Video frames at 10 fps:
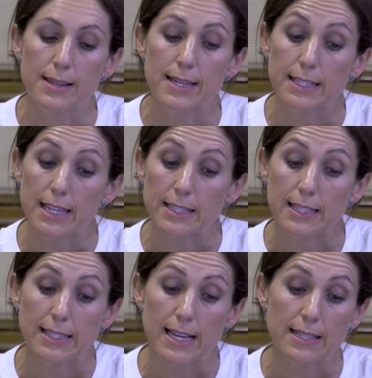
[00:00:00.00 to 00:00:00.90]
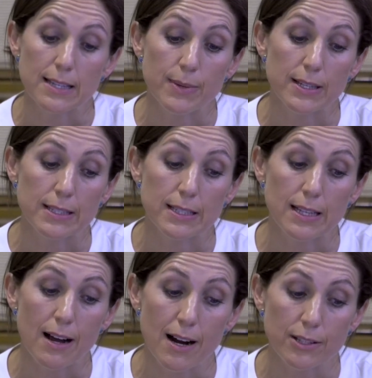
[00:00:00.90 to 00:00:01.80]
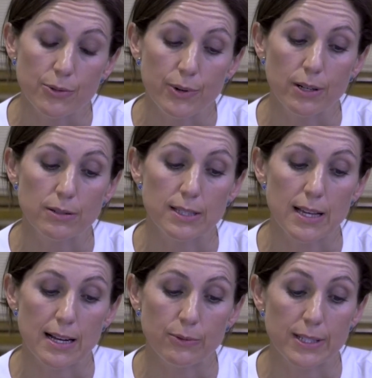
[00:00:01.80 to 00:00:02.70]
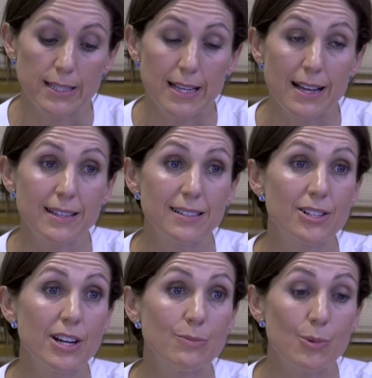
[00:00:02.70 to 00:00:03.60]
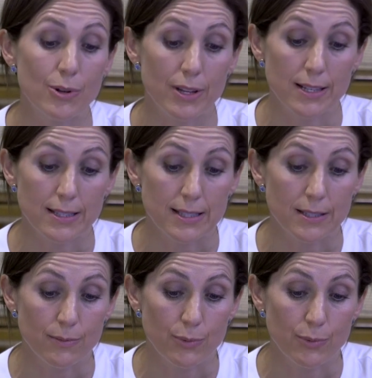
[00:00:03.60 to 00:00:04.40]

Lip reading: The change in sentiment is hard to reconcile with standard trade models,